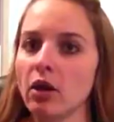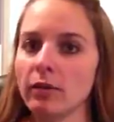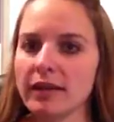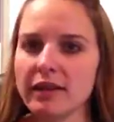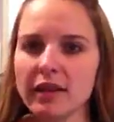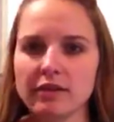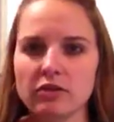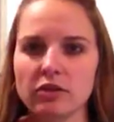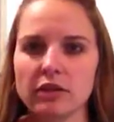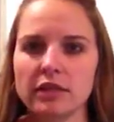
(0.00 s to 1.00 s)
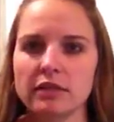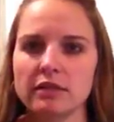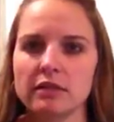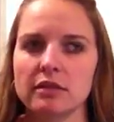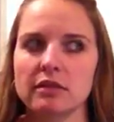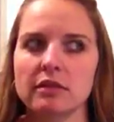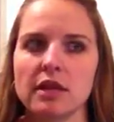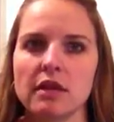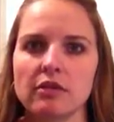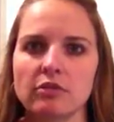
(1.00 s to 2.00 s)
already, like, starting to
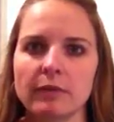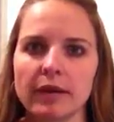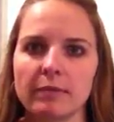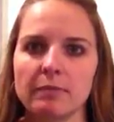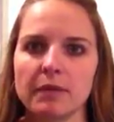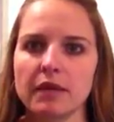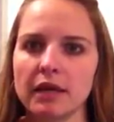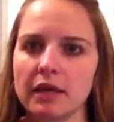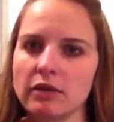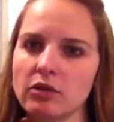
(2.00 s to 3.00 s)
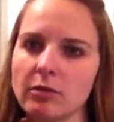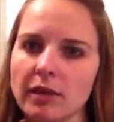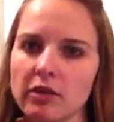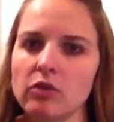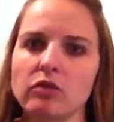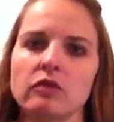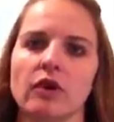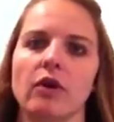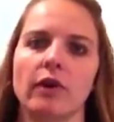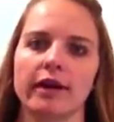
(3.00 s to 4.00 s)
think those might be getting a little bit loose,
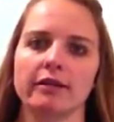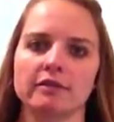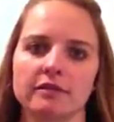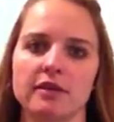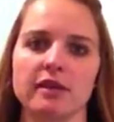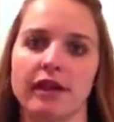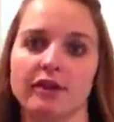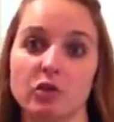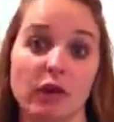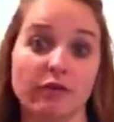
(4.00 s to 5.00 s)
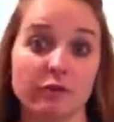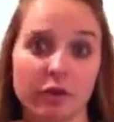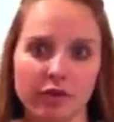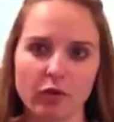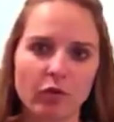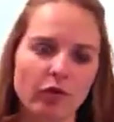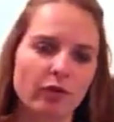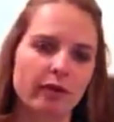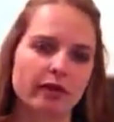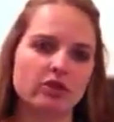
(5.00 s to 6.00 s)
so I can see, like, 12s around the corner,
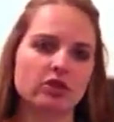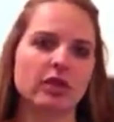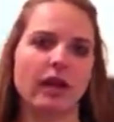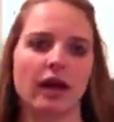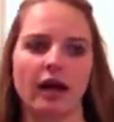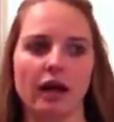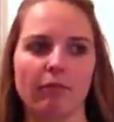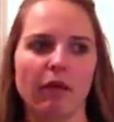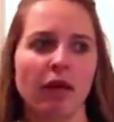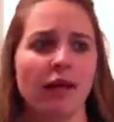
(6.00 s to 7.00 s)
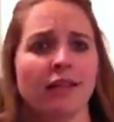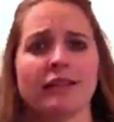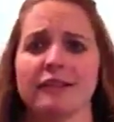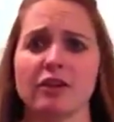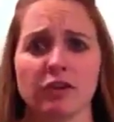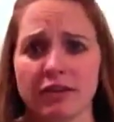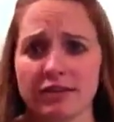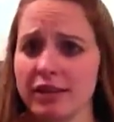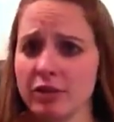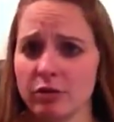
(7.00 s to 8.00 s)
which, that's, like,
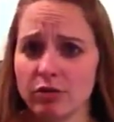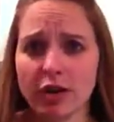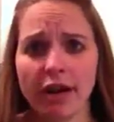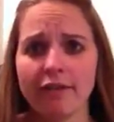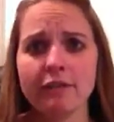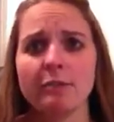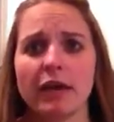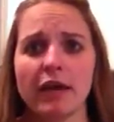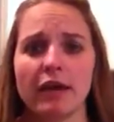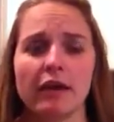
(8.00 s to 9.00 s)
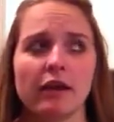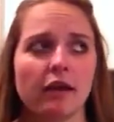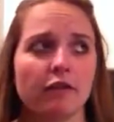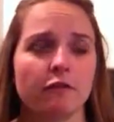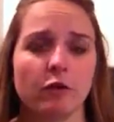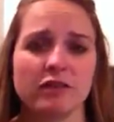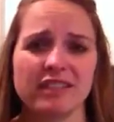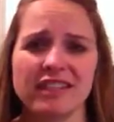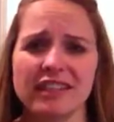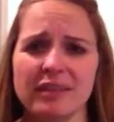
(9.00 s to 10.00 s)
crazy huge. I haven't been a
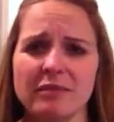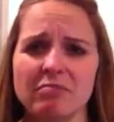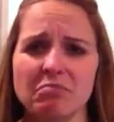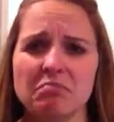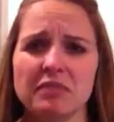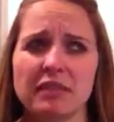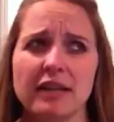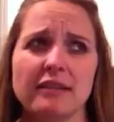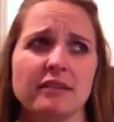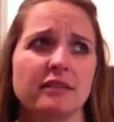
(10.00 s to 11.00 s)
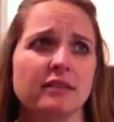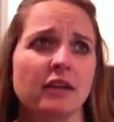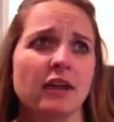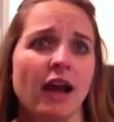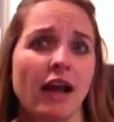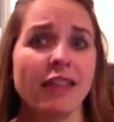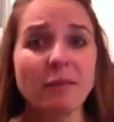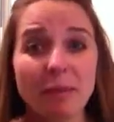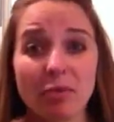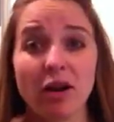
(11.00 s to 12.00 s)
14 since, I think
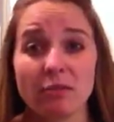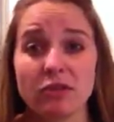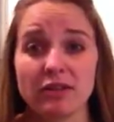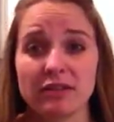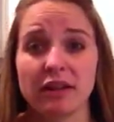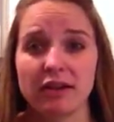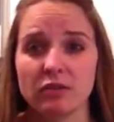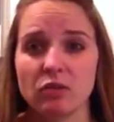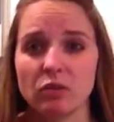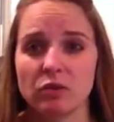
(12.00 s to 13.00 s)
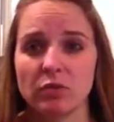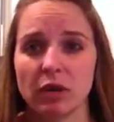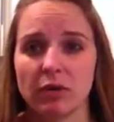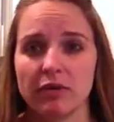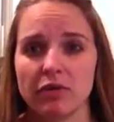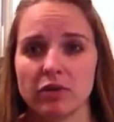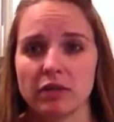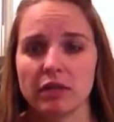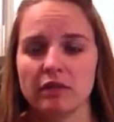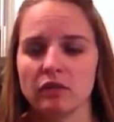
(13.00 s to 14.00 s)
my prom dress in high school was probably a
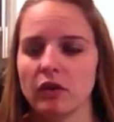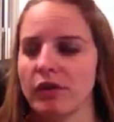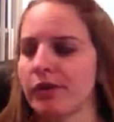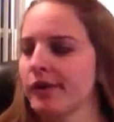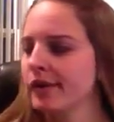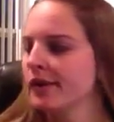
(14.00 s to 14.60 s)
14, so,